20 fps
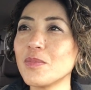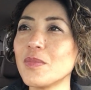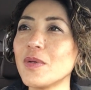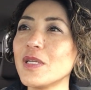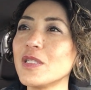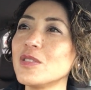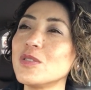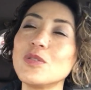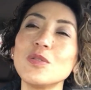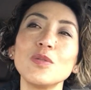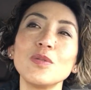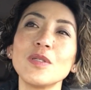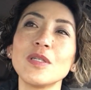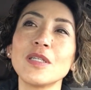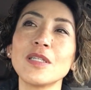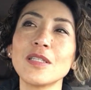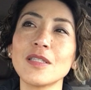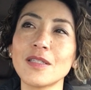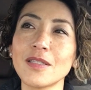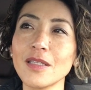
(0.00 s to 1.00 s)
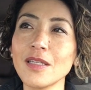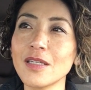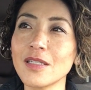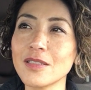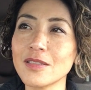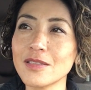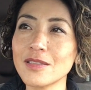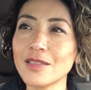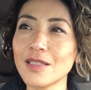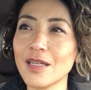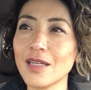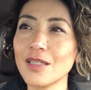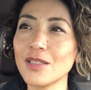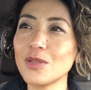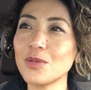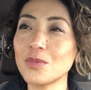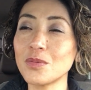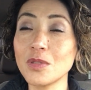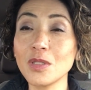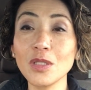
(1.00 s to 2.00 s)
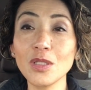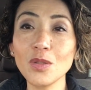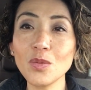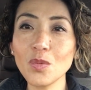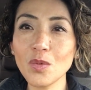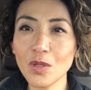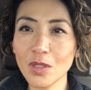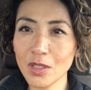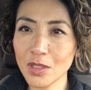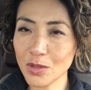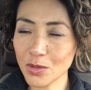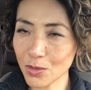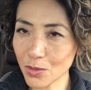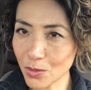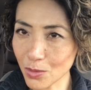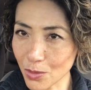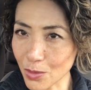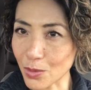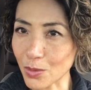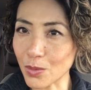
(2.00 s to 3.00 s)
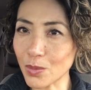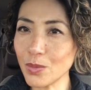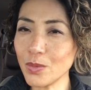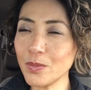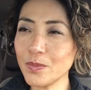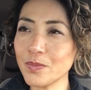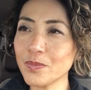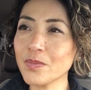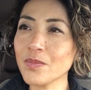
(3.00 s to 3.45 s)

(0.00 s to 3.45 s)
by doing things that you really wanted to do,